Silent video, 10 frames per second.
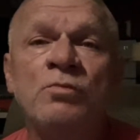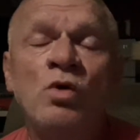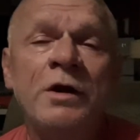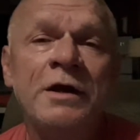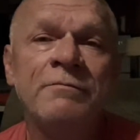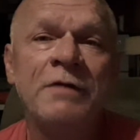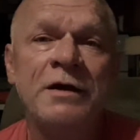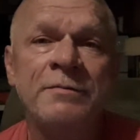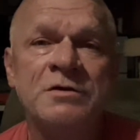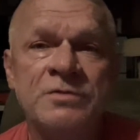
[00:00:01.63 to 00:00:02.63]
Morning. My
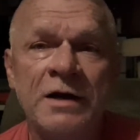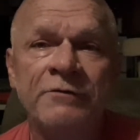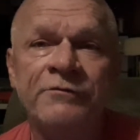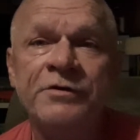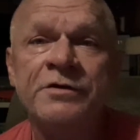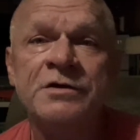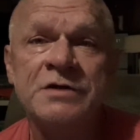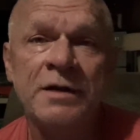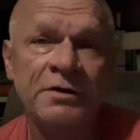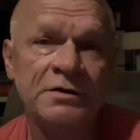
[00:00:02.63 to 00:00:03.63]
name is Ralf Friedrichs.
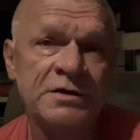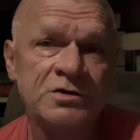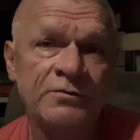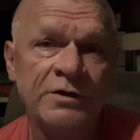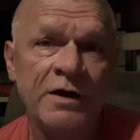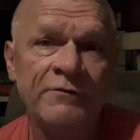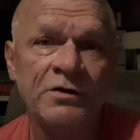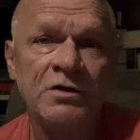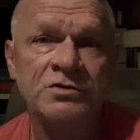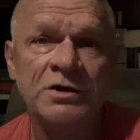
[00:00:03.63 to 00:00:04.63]
I'm an addiction
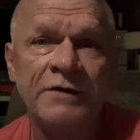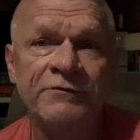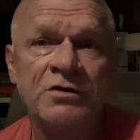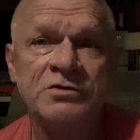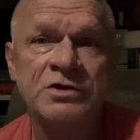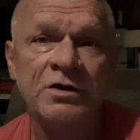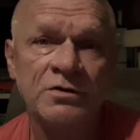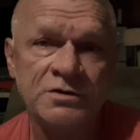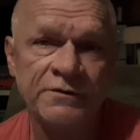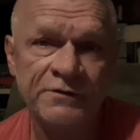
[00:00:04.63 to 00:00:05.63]
recovery coach, a life coach, and
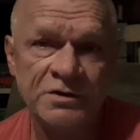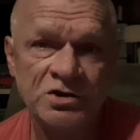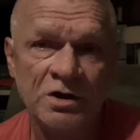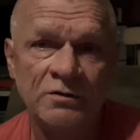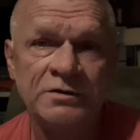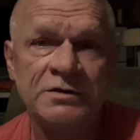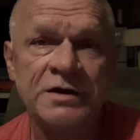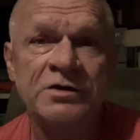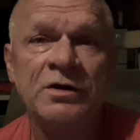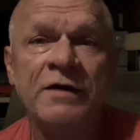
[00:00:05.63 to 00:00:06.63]
host of this show, the
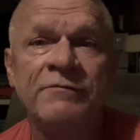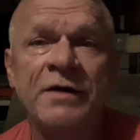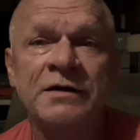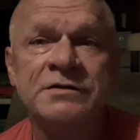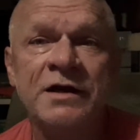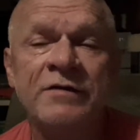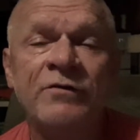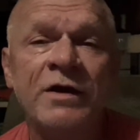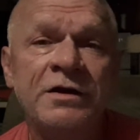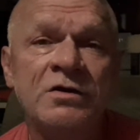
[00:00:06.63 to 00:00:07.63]
Take Your Life Back Today
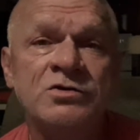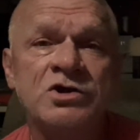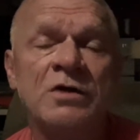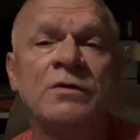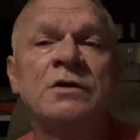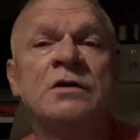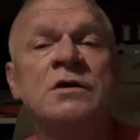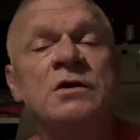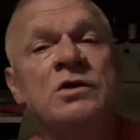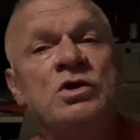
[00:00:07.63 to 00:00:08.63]
radio show.
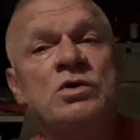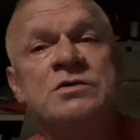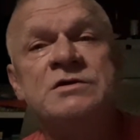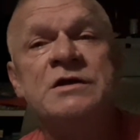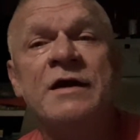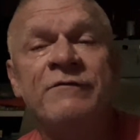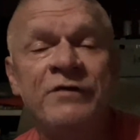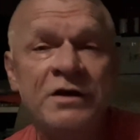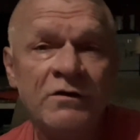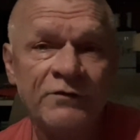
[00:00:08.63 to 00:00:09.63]
You can see a
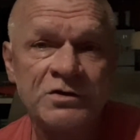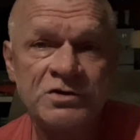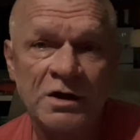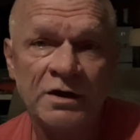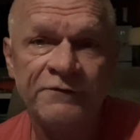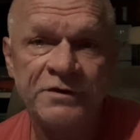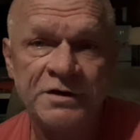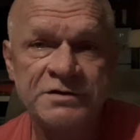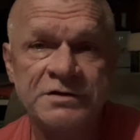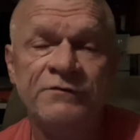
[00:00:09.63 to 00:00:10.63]
video version of
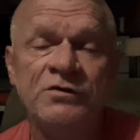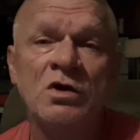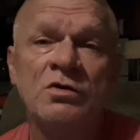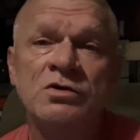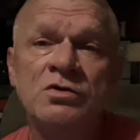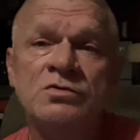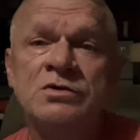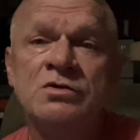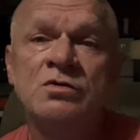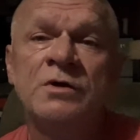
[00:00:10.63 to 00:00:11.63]
this if you go to
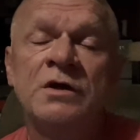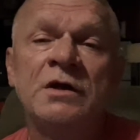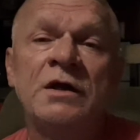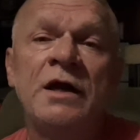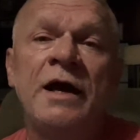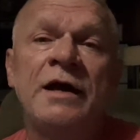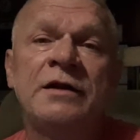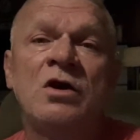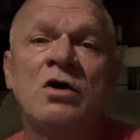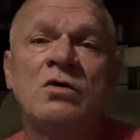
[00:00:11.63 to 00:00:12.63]
YouTube
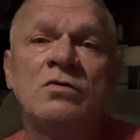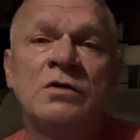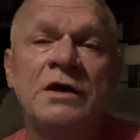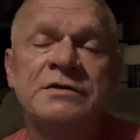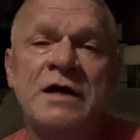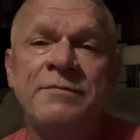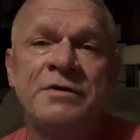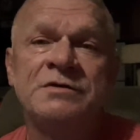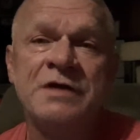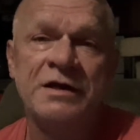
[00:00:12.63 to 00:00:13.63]
and go and type
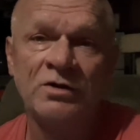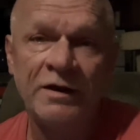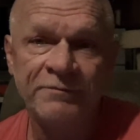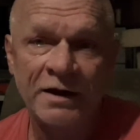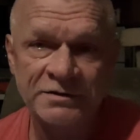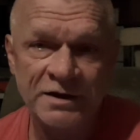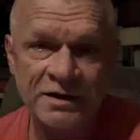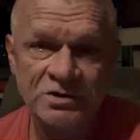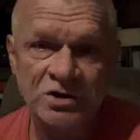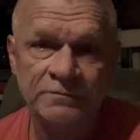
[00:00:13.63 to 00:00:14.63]
in Take Your Life Back
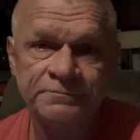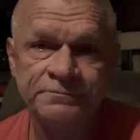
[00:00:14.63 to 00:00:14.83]
Today show.